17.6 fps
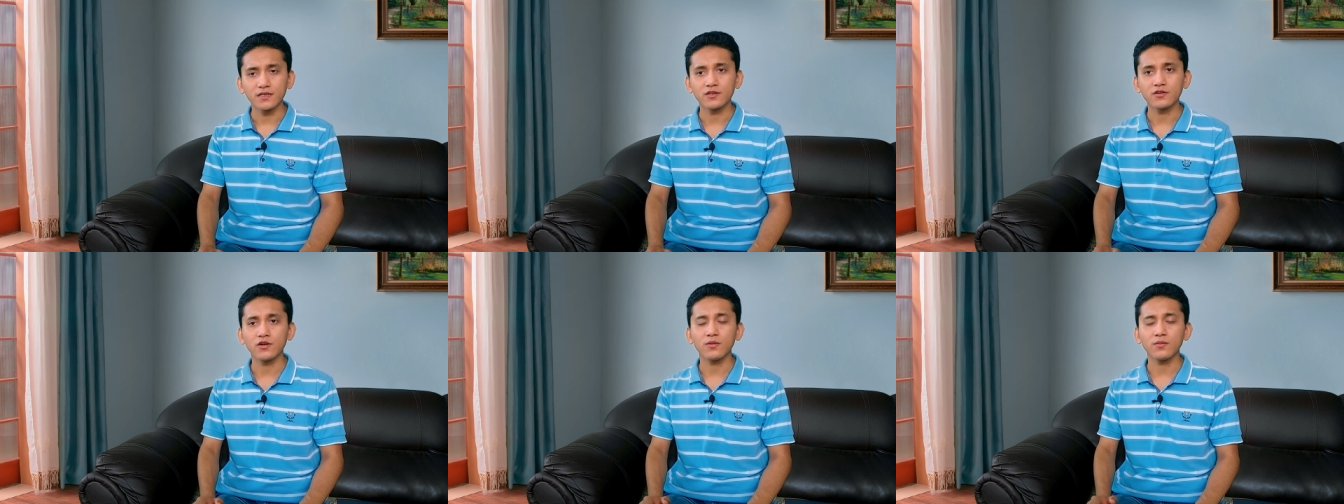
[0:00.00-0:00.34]

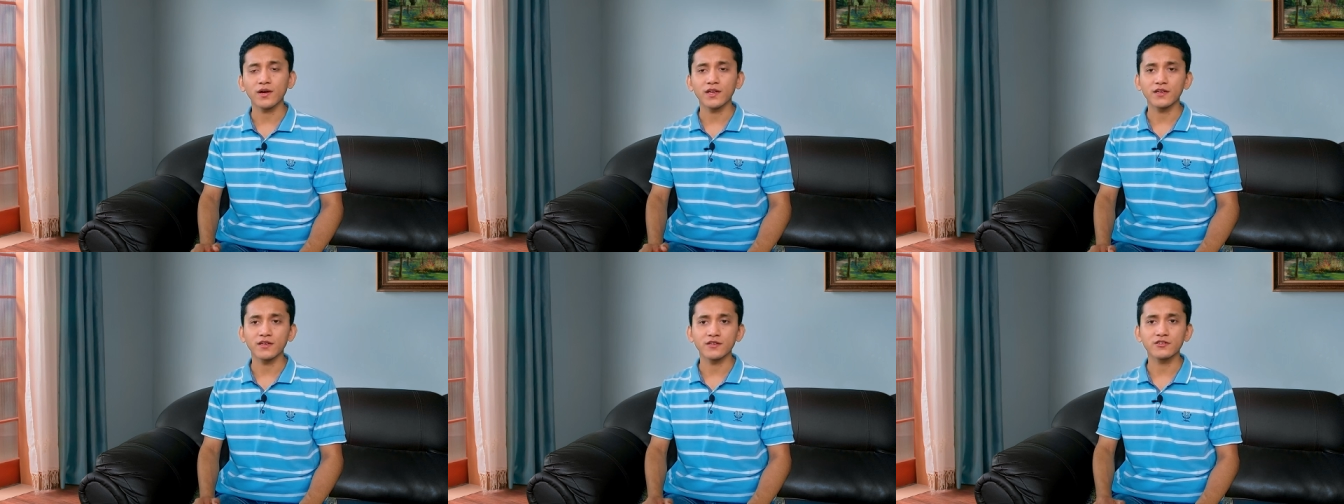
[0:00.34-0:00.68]
In all
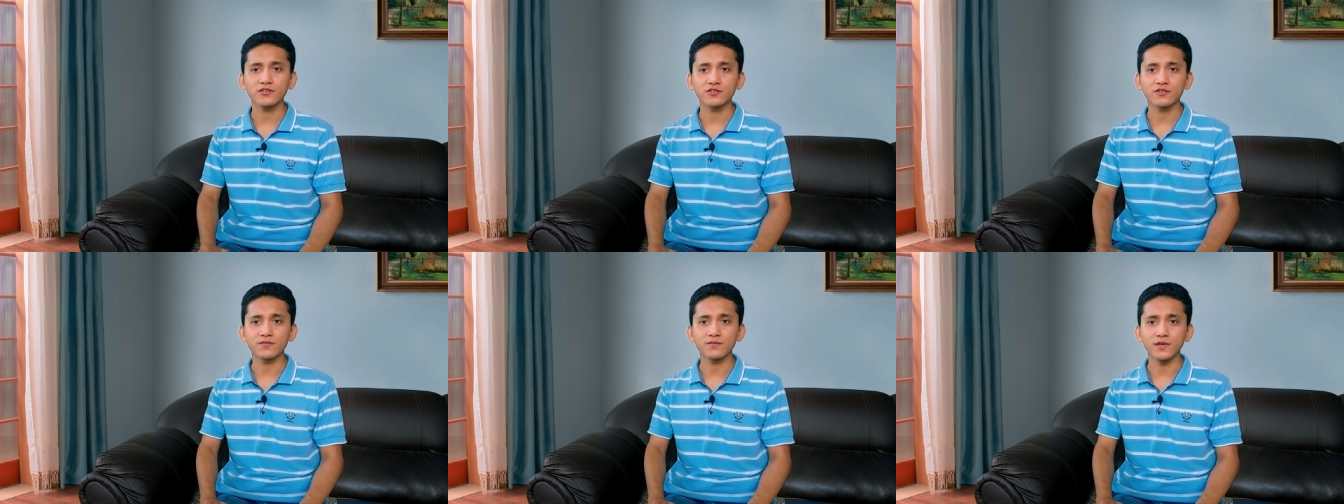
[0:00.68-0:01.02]
my
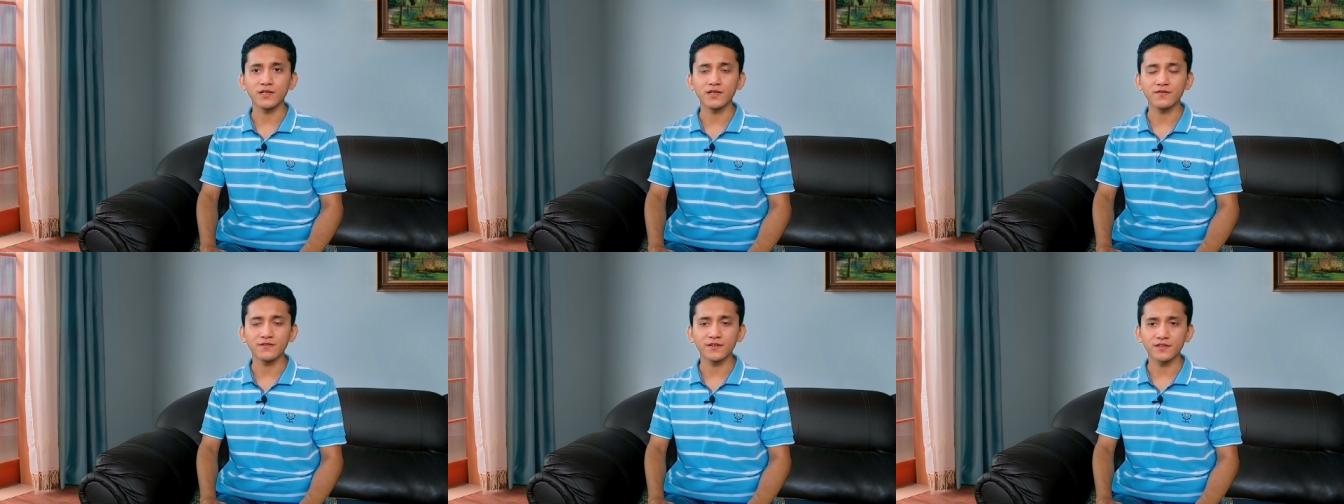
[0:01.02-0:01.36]
years of
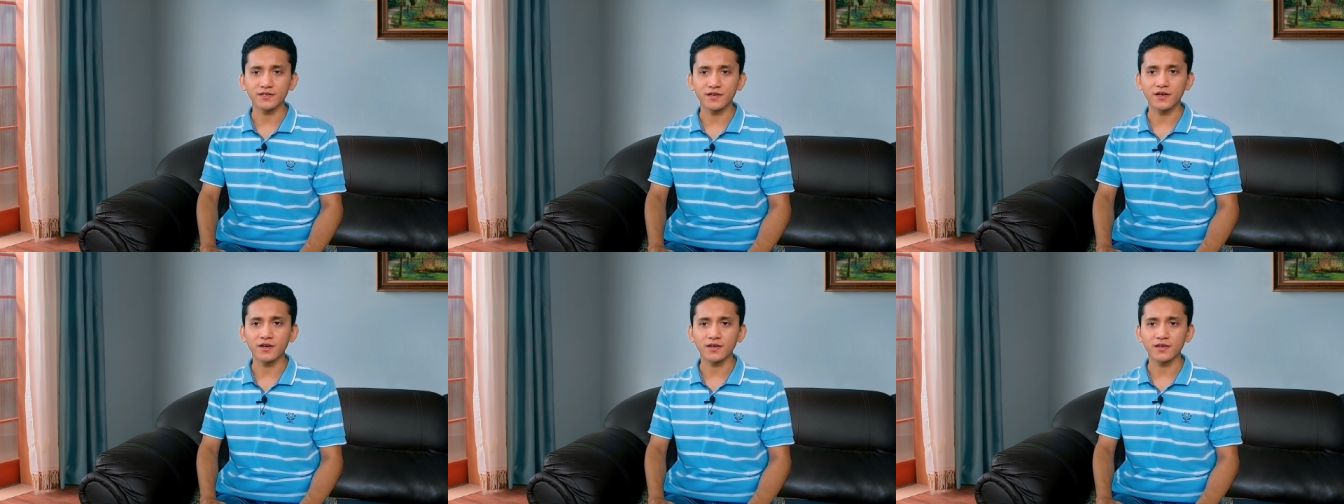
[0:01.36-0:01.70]
belief
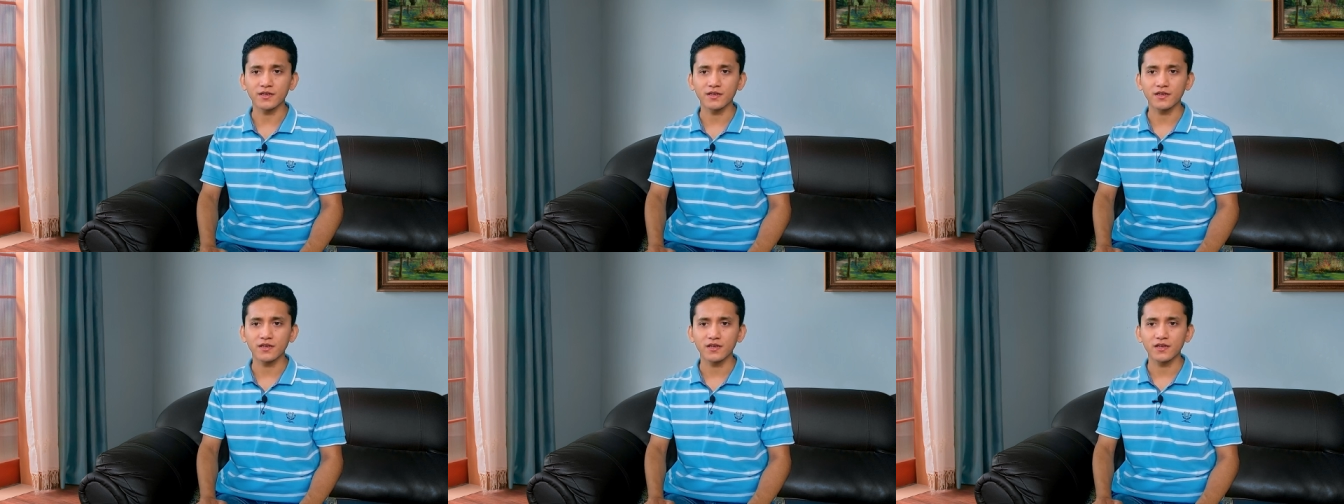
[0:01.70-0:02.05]
in God,